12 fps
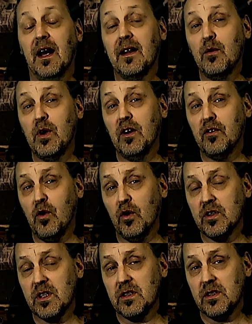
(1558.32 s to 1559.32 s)
And then we of
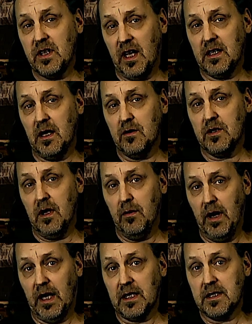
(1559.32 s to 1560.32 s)
course checked out some
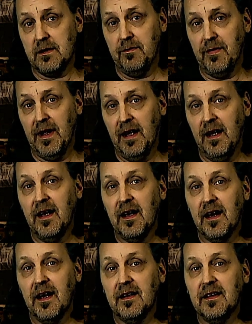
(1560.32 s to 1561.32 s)
licks.
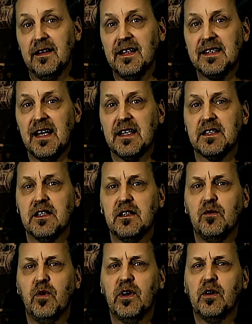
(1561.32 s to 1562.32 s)
And in this lesson
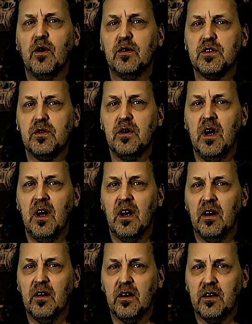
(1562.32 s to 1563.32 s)
we are going to
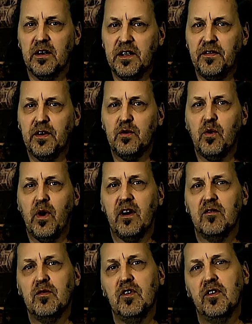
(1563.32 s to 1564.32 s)
learn a different of
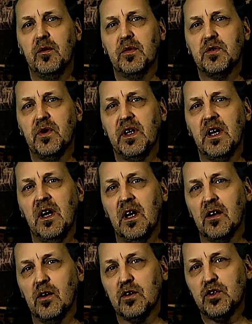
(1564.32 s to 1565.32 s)
moving between
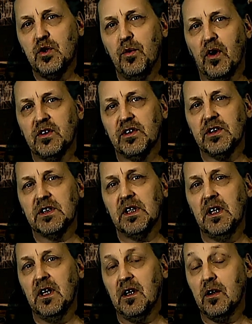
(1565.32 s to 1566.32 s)
those 2 boxes,
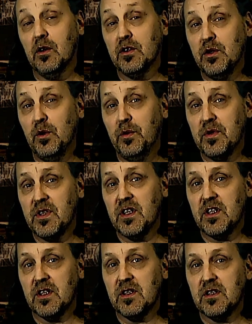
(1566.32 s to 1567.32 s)
those 2
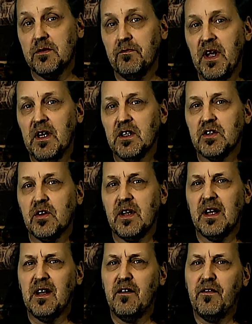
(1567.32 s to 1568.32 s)
positions, so
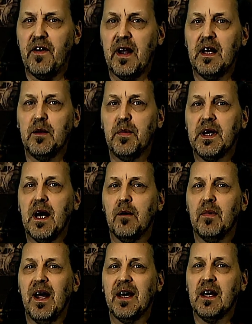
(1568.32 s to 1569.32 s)
that they finally become
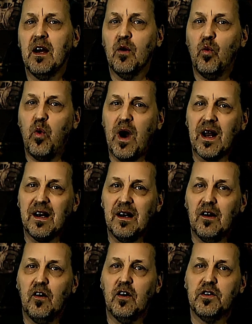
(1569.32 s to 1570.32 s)
like one
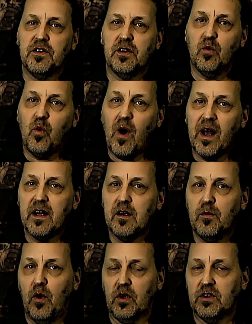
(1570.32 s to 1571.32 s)
larger, wider
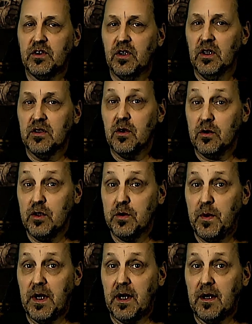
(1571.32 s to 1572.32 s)
box, so to
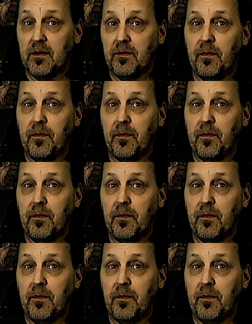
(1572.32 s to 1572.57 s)
speak.